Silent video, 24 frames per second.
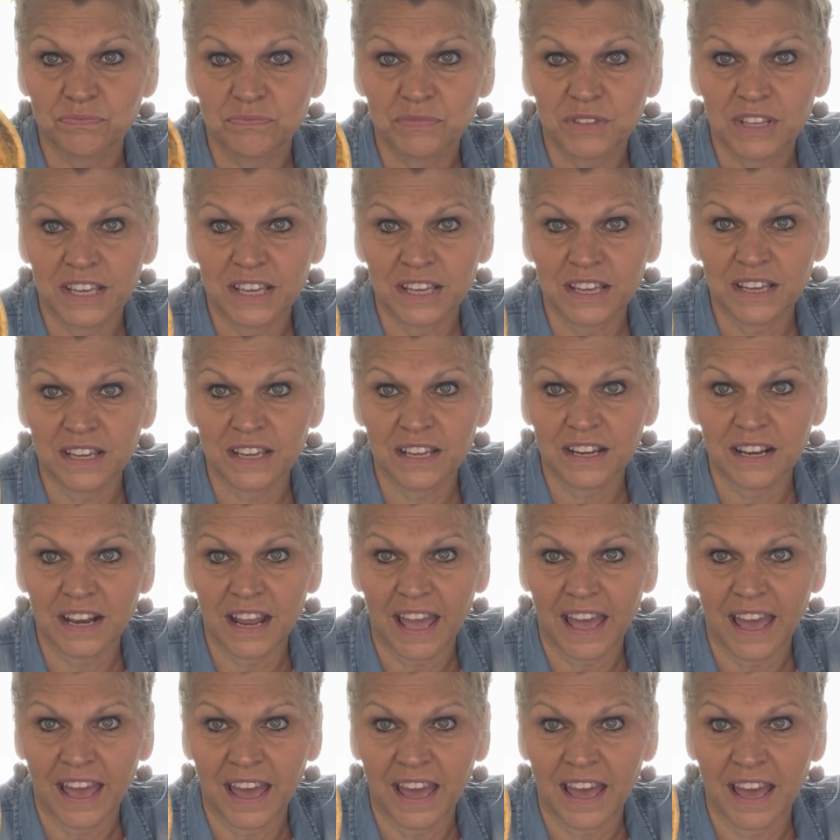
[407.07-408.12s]
It
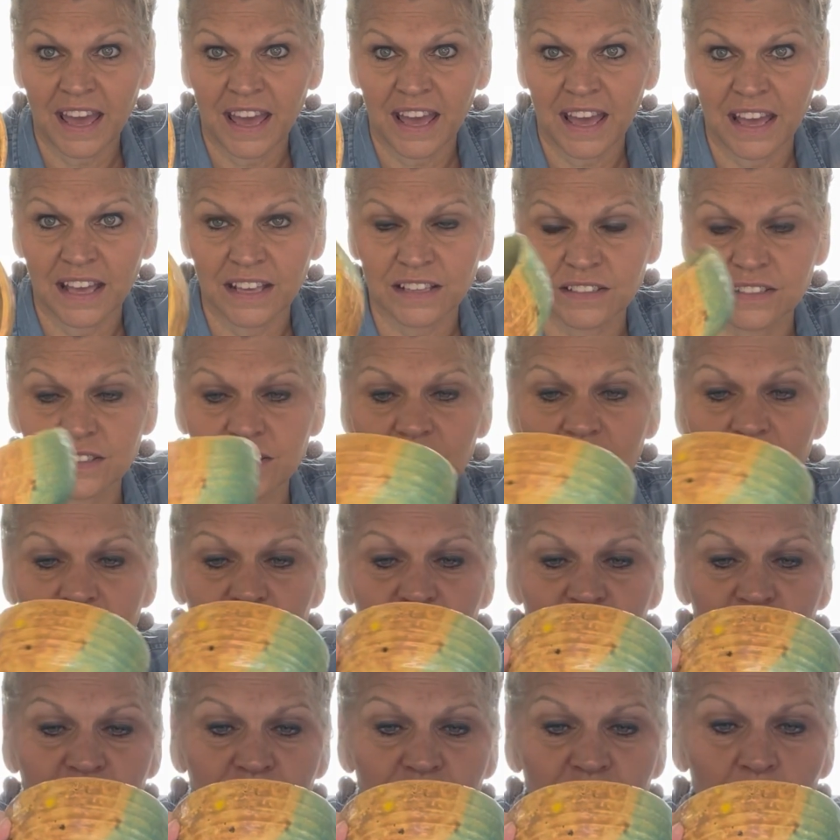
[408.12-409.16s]
has
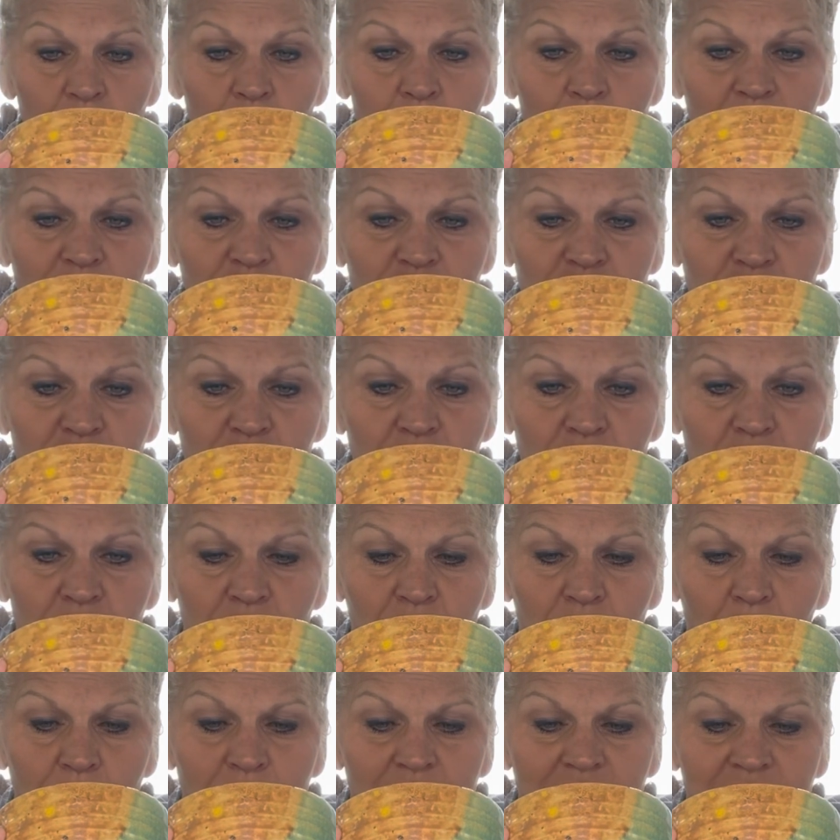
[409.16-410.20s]
so much
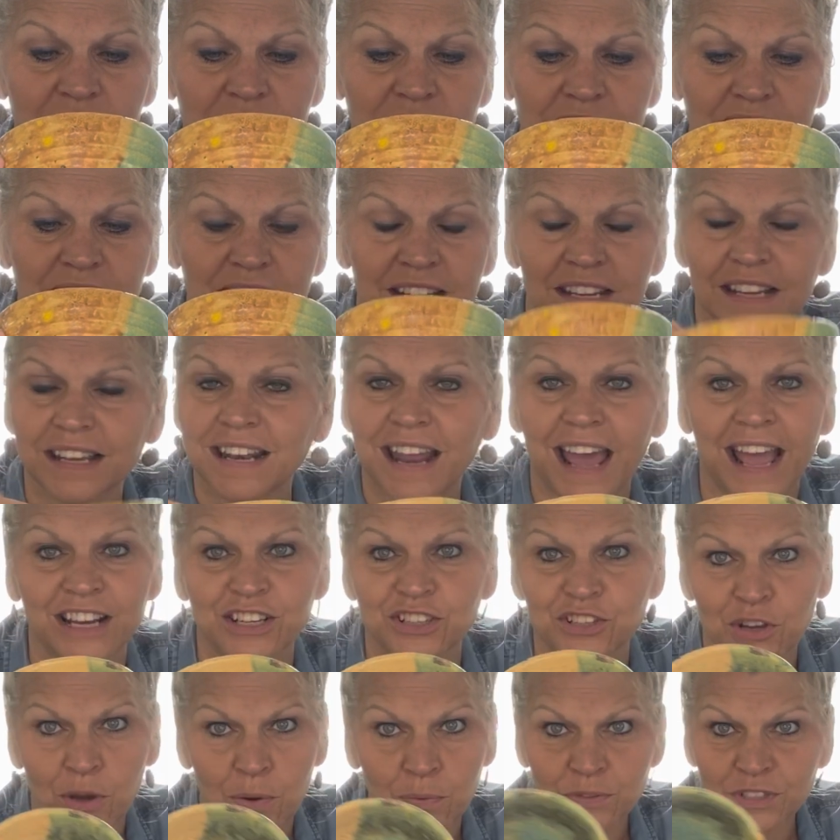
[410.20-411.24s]
growtiness in it. I
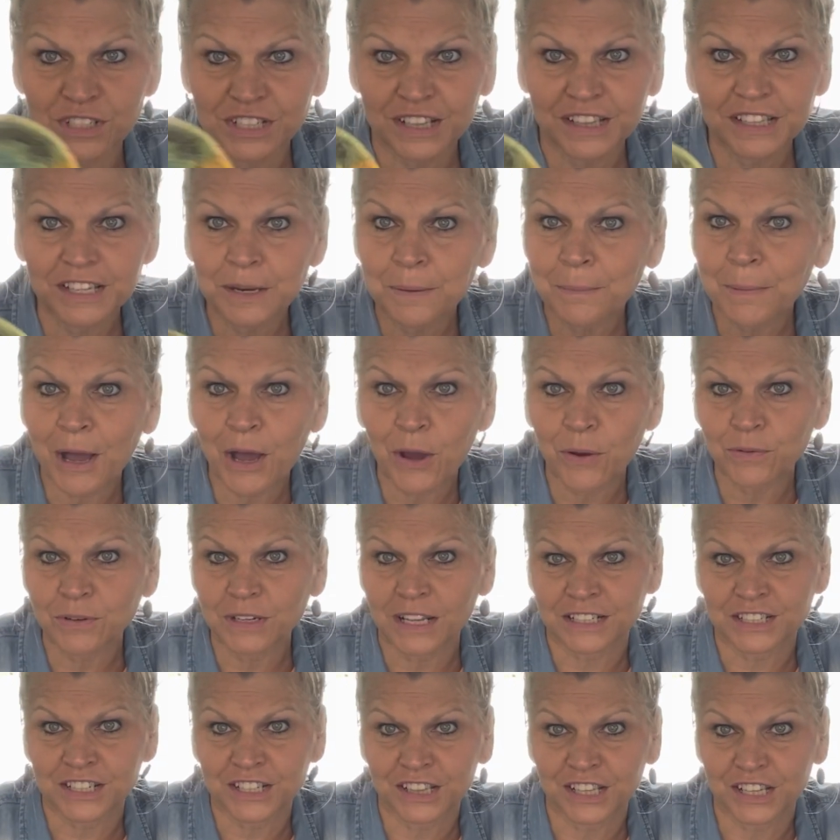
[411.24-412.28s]
don't clean them out
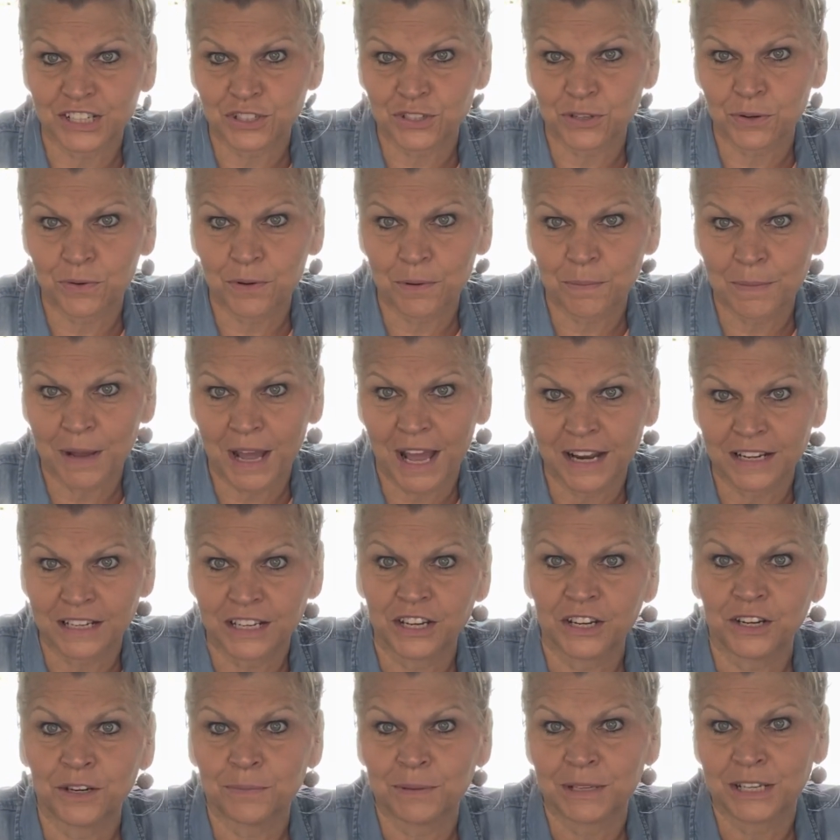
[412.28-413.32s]
until I show them on
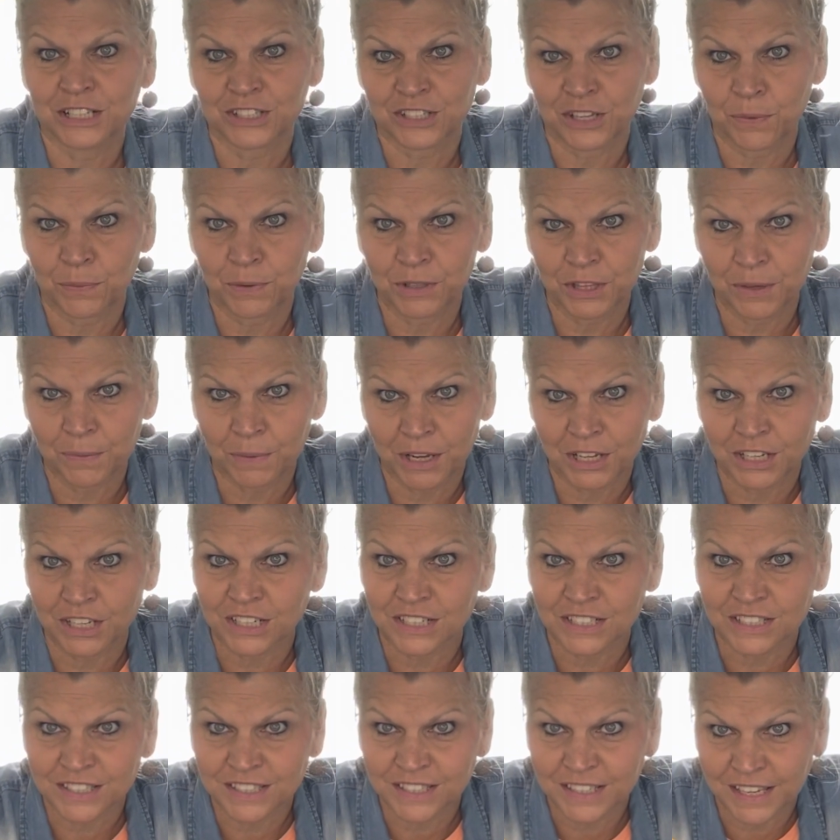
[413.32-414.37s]
here because I really want you
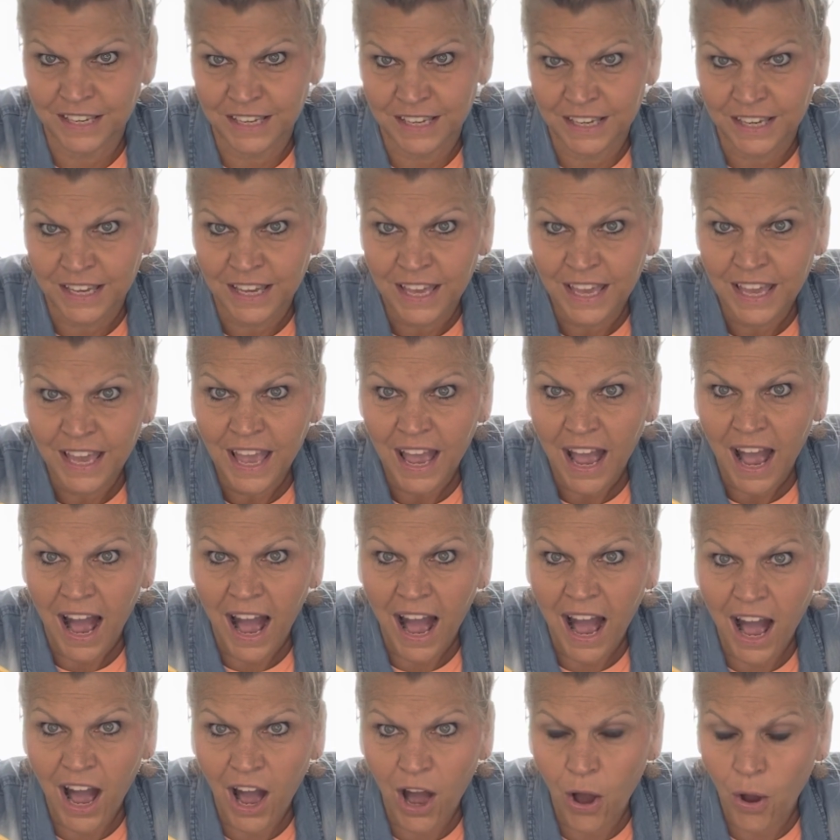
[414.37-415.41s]
to see
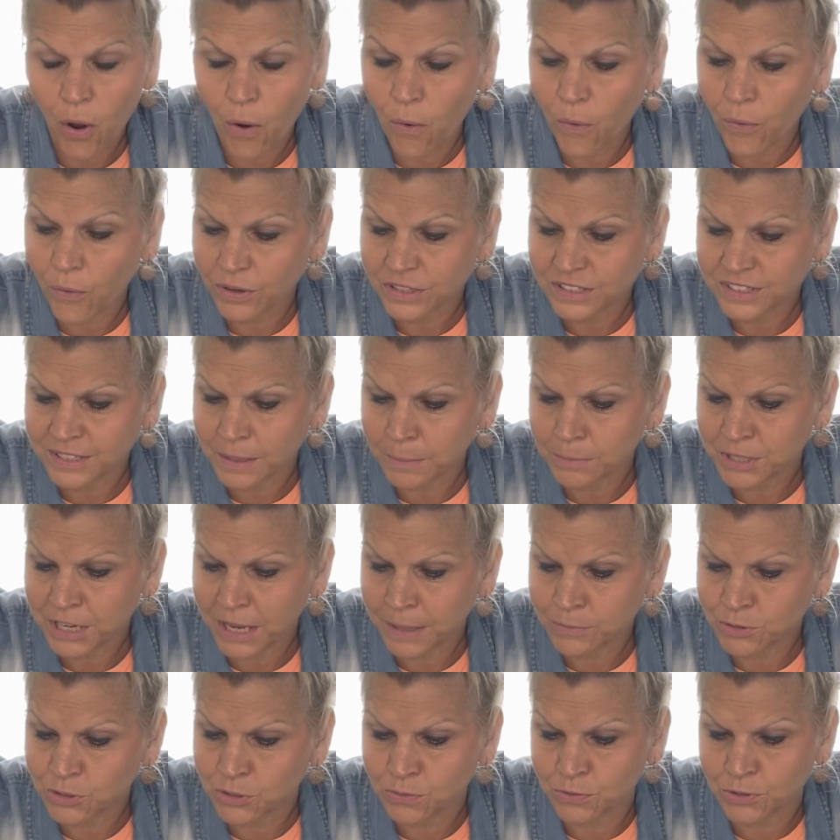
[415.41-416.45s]
how
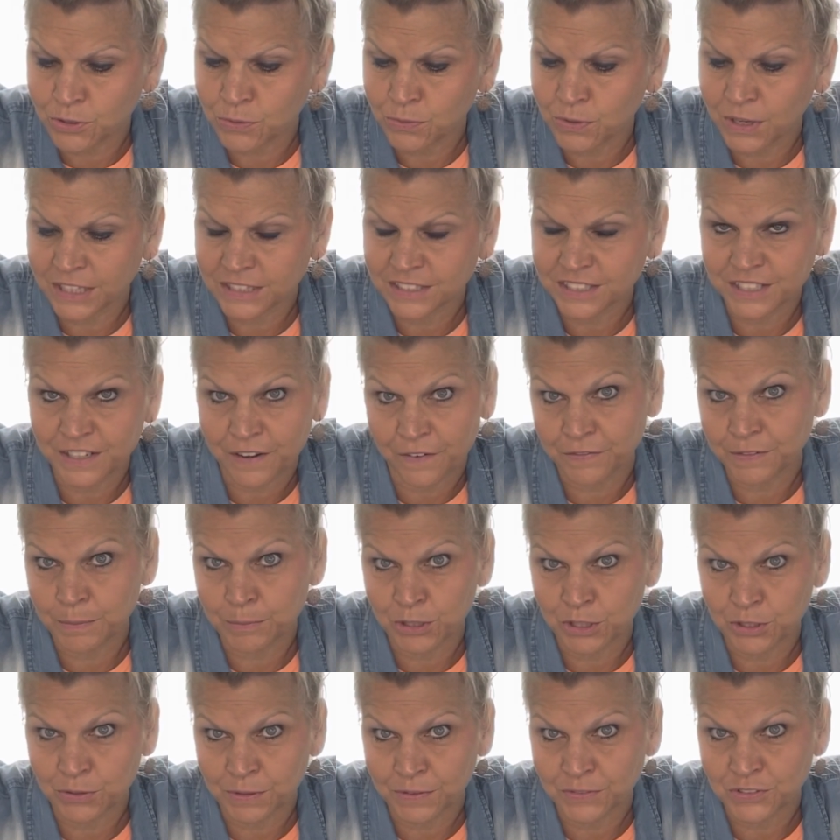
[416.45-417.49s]
sometimes you do get stuff from
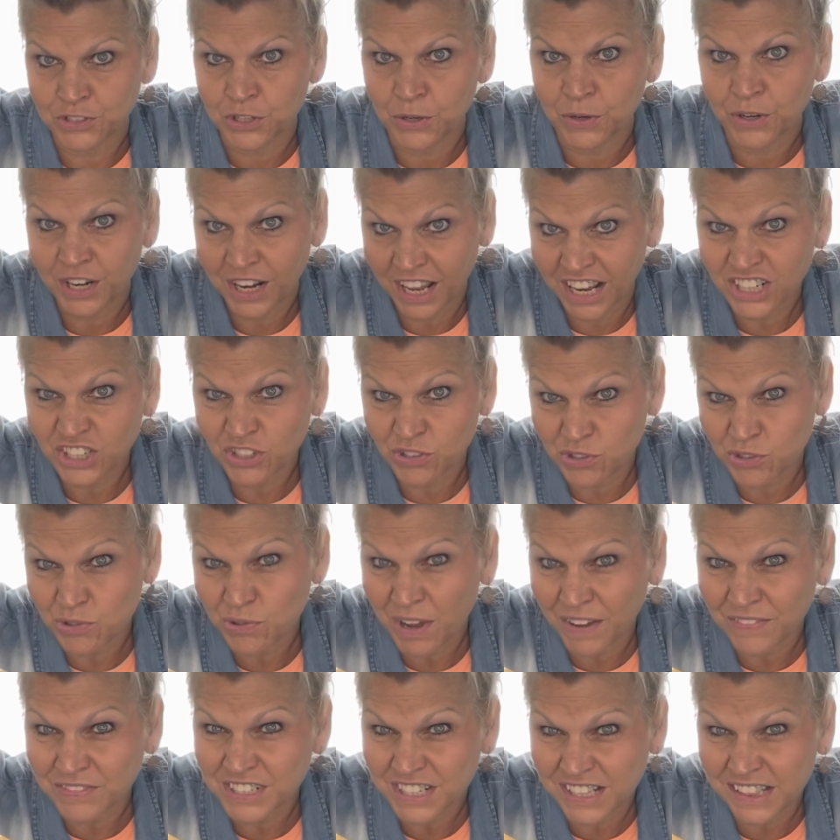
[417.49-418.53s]
the thrift store and you do
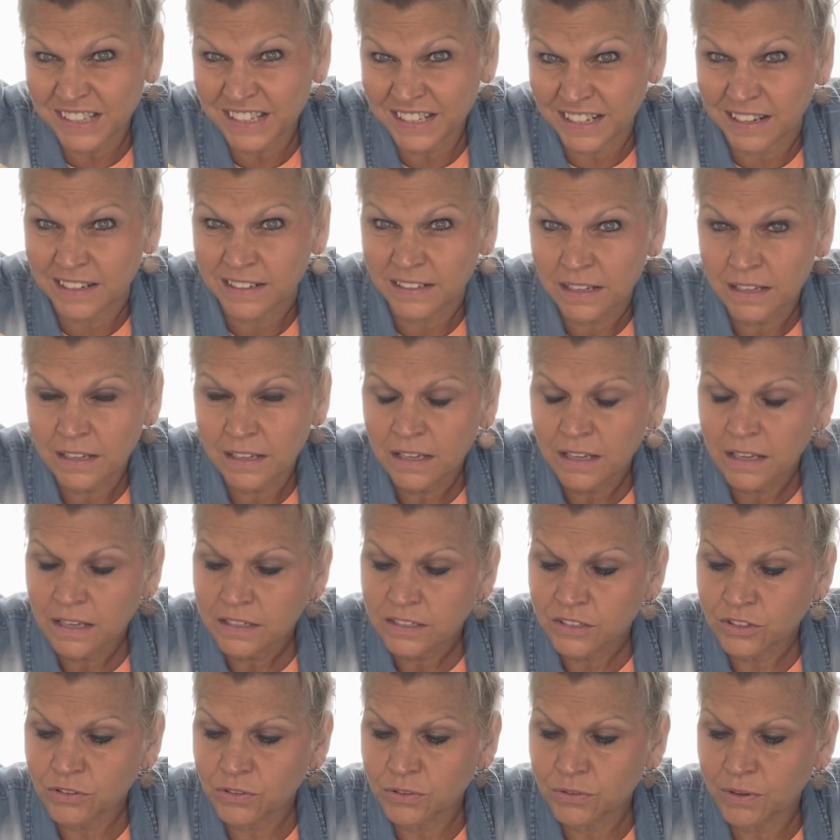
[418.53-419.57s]
have to clean it.
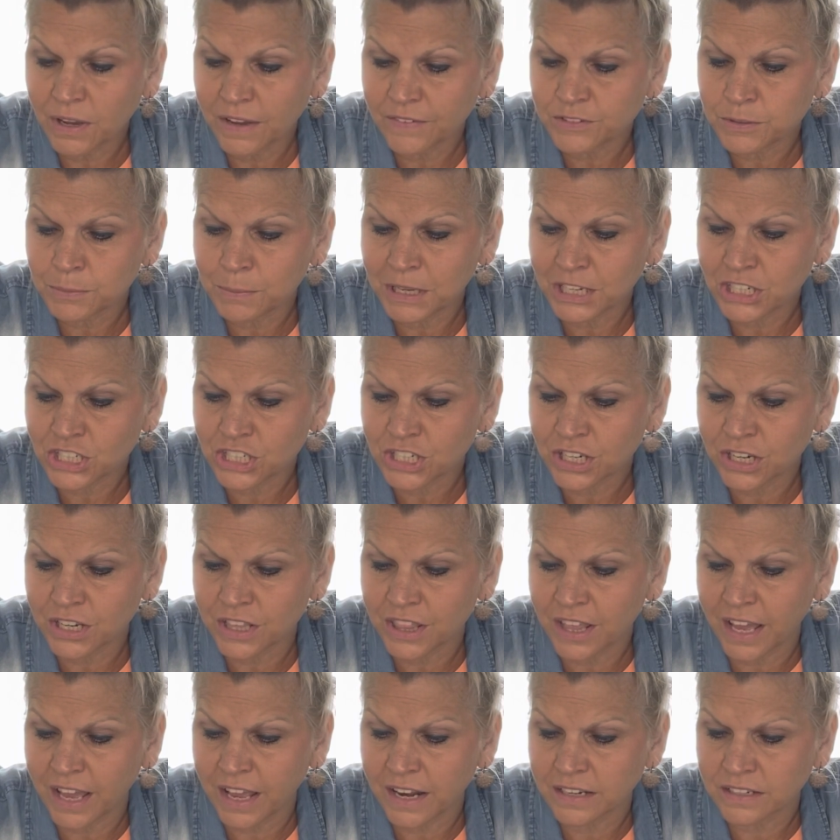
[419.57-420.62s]
You do have to make sure
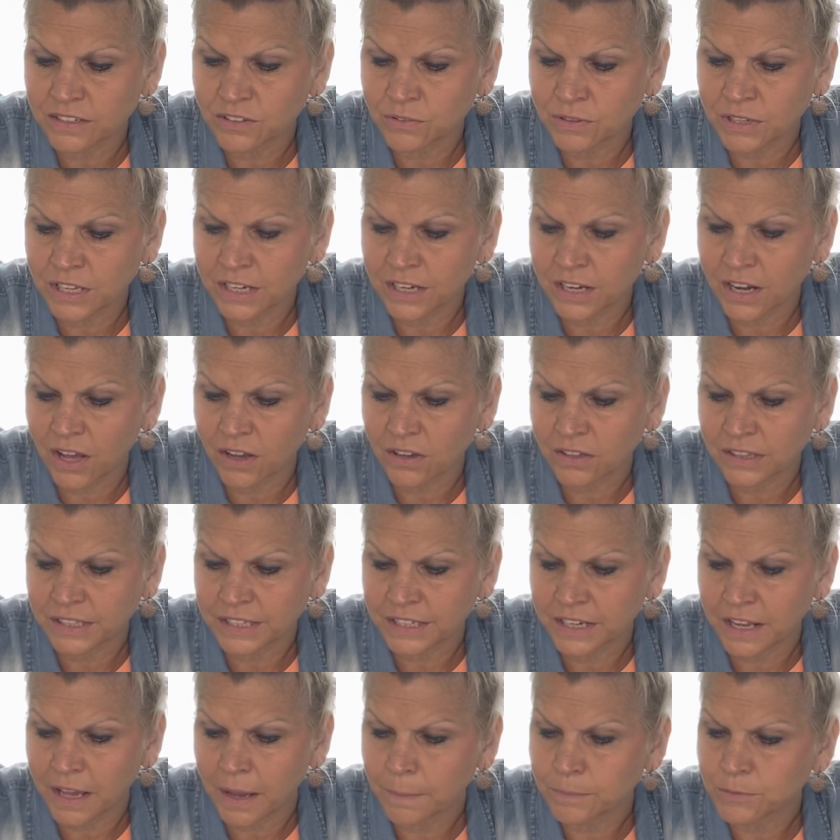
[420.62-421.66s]
that you get it all
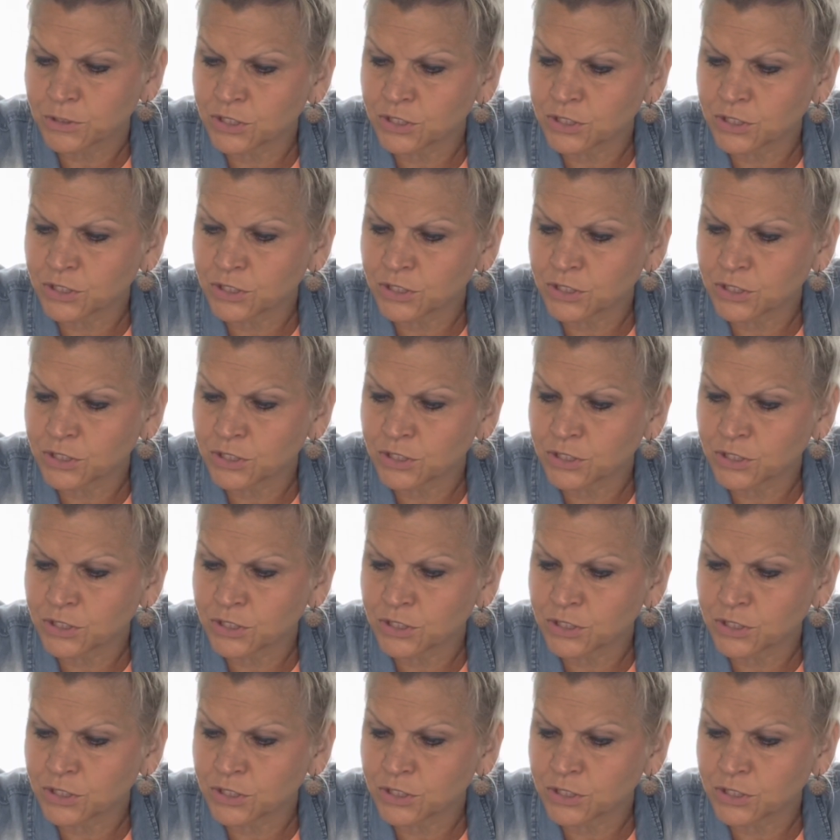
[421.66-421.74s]
cleaned up.